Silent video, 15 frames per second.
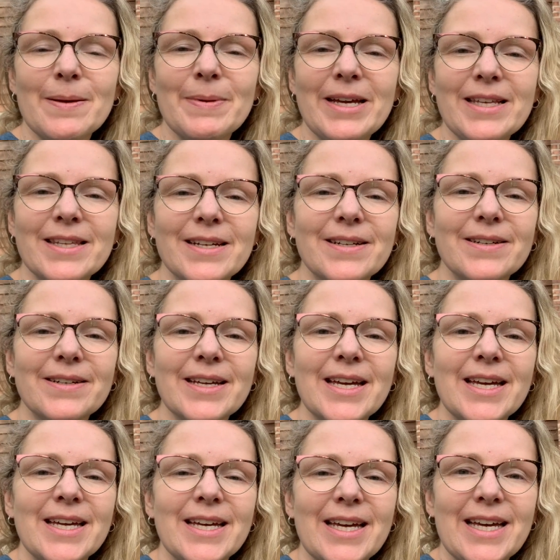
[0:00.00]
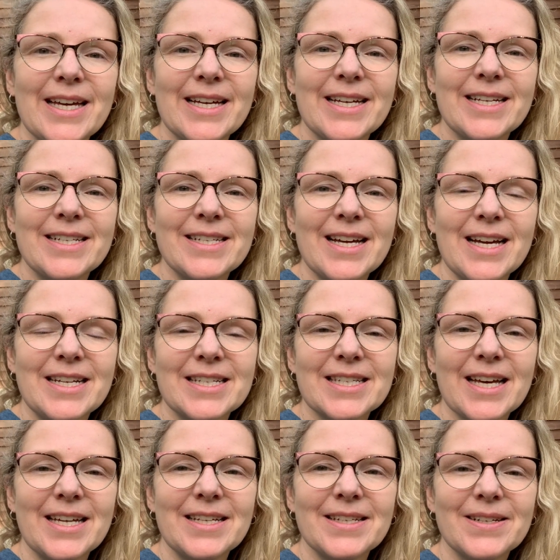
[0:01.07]
May 3rd, and I
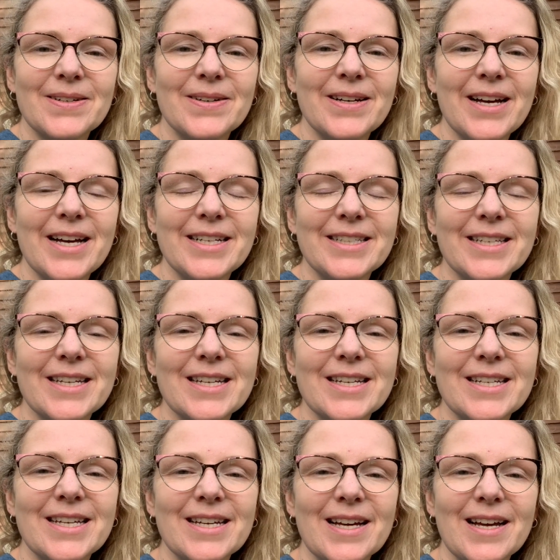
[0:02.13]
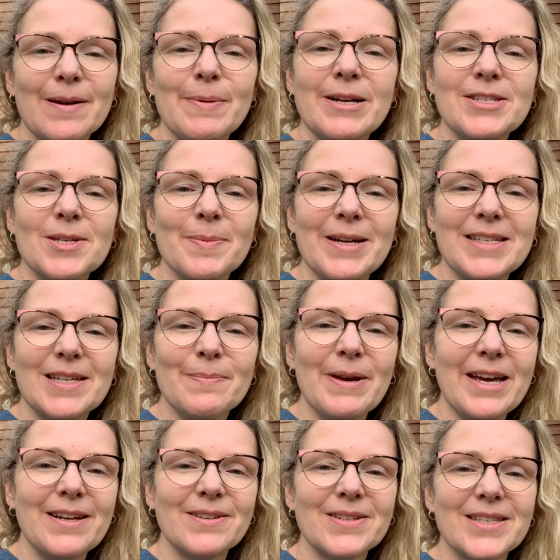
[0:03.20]
decided to go ahead and get a bunch of my
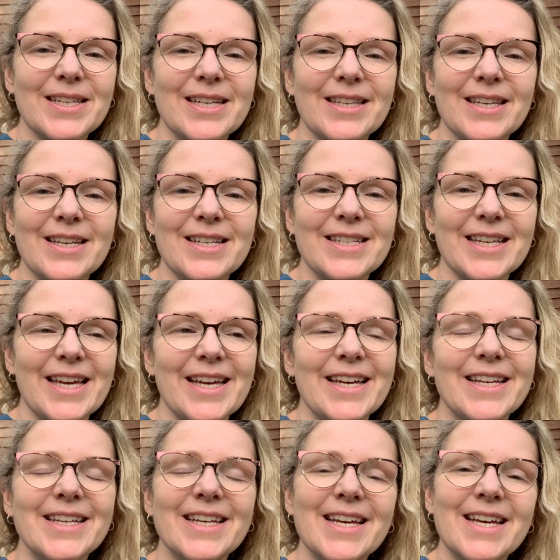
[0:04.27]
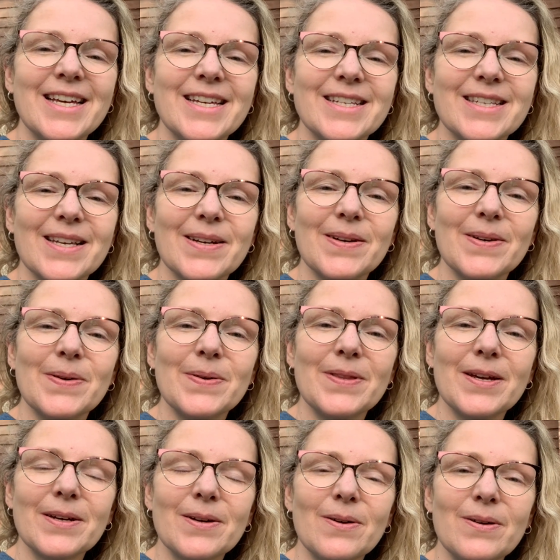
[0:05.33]
tomato seedlings in. So
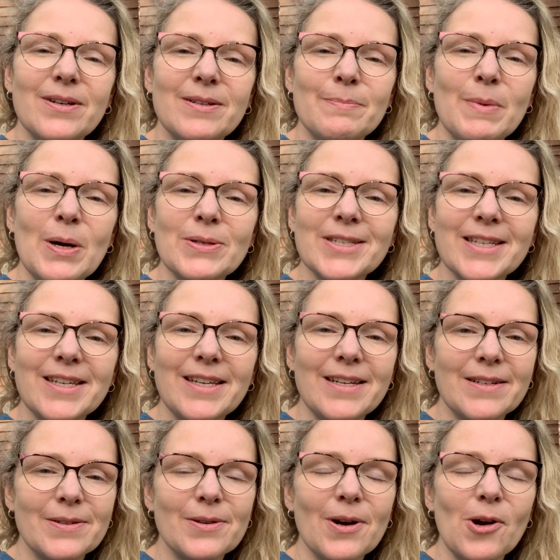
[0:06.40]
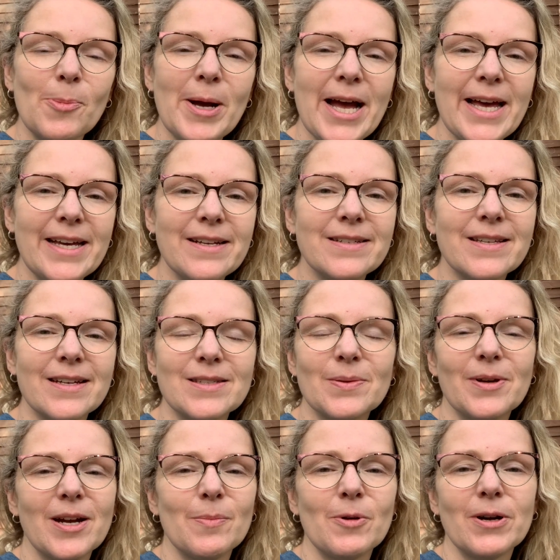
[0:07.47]
they're going mostly in grow bags. That's
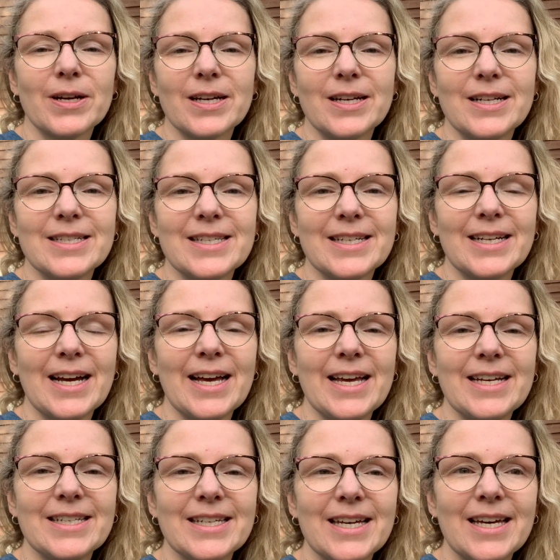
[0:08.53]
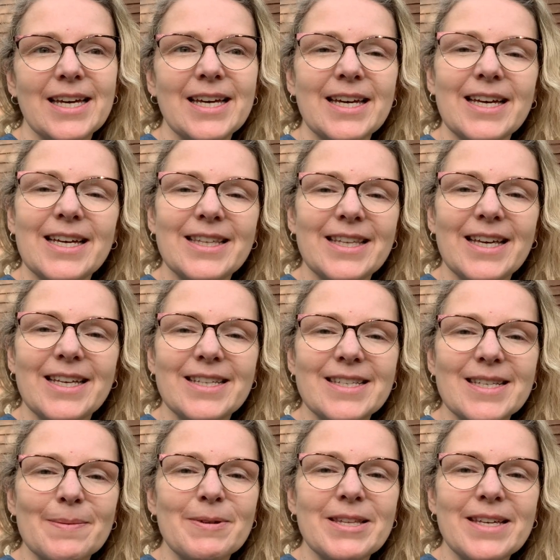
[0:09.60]
what I'm working on tonight. And then
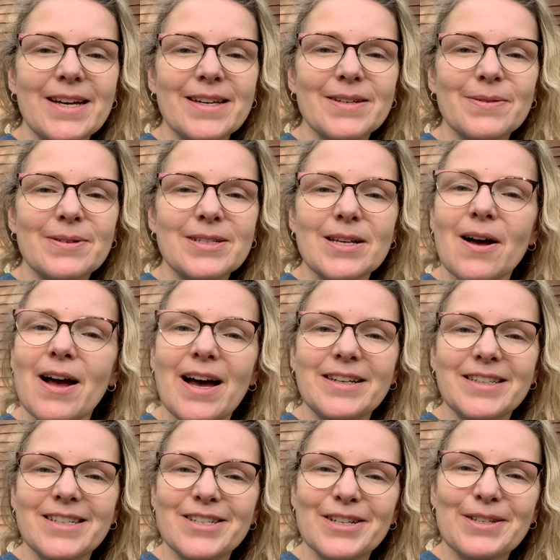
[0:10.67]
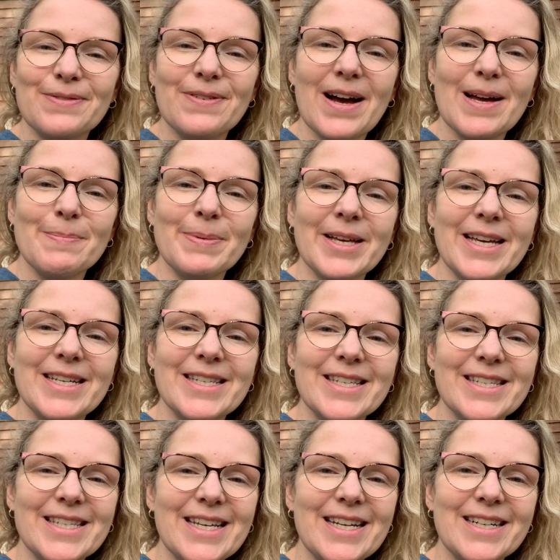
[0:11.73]
some of the other ones, I'll have to just find
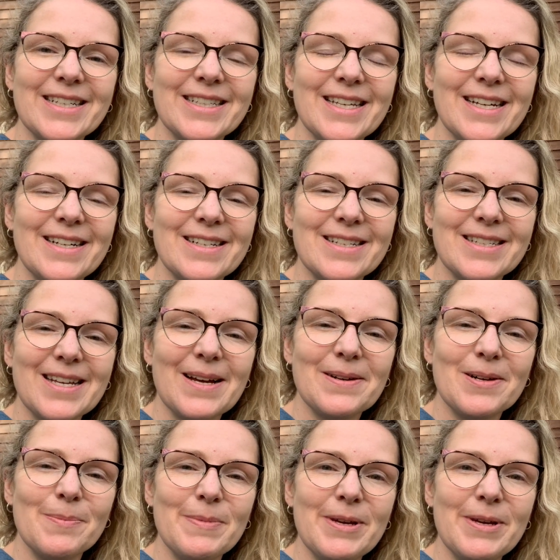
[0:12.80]
places here and there to tuck them